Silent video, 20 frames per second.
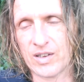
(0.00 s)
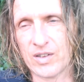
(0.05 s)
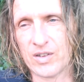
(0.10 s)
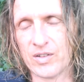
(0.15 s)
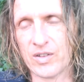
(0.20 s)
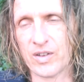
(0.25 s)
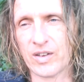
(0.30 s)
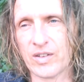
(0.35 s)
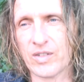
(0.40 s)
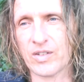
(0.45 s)

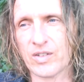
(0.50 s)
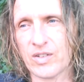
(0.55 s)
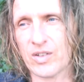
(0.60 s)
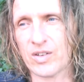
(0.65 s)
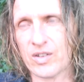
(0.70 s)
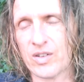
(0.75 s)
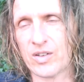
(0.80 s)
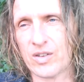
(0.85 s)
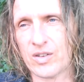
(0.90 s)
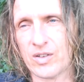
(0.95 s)
This
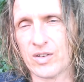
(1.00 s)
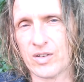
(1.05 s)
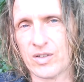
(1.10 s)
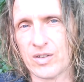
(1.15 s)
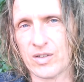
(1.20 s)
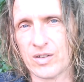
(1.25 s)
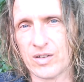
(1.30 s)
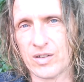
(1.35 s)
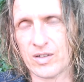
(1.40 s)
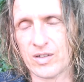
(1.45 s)

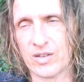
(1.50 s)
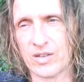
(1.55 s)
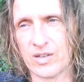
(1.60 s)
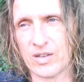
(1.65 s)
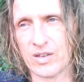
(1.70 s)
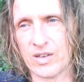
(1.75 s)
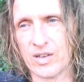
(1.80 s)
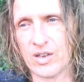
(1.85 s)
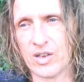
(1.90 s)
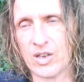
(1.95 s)

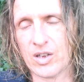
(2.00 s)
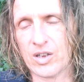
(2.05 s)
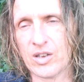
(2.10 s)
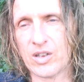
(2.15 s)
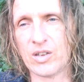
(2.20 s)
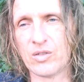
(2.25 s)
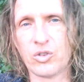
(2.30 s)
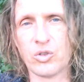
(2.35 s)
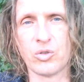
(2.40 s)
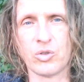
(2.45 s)

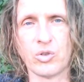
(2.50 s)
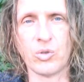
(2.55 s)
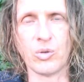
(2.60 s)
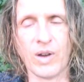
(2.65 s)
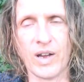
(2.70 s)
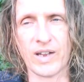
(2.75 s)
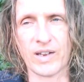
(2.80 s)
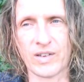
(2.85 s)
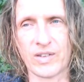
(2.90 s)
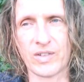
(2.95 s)
gives you new
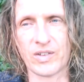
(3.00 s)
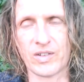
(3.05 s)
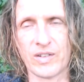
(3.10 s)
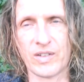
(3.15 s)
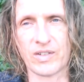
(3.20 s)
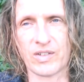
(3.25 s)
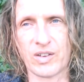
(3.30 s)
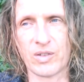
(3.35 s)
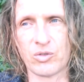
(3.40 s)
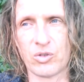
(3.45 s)
eyes and
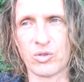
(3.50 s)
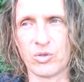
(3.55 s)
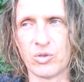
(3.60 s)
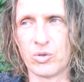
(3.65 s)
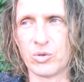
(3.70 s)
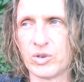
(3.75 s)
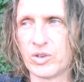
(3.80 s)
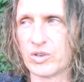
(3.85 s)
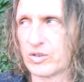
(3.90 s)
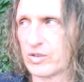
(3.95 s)
this gives you
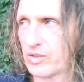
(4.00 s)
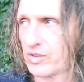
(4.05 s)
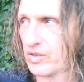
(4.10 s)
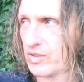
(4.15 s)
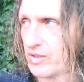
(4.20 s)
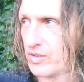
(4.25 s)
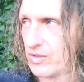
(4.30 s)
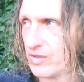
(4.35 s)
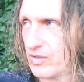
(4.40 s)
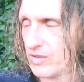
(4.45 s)
new ears.
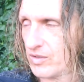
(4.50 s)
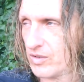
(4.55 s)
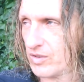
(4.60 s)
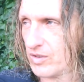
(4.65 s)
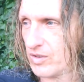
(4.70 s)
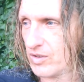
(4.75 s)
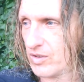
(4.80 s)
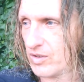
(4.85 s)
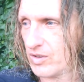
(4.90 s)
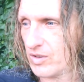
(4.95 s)

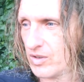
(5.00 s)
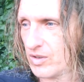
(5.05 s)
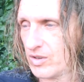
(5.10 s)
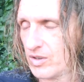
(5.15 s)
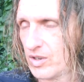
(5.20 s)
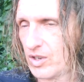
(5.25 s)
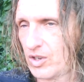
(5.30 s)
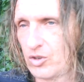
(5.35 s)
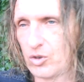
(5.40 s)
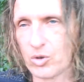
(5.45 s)

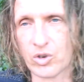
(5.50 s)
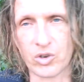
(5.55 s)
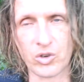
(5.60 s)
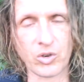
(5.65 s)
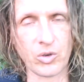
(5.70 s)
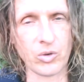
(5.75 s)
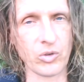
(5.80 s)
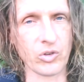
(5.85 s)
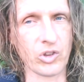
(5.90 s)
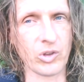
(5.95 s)
And you can
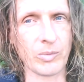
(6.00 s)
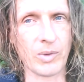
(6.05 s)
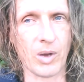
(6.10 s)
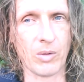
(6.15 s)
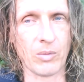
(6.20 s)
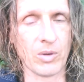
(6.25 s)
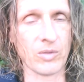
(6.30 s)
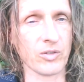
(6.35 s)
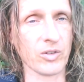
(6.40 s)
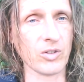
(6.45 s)
use them
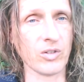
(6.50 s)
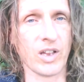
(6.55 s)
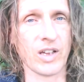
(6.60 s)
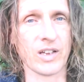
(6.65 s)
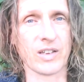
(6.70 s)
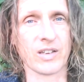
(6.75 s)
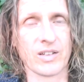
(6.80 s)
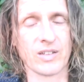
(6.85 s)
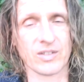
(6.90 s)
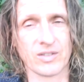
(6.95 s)
however you
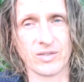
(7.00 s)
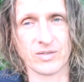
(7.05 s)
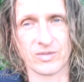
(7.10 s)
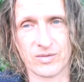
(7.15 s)
like.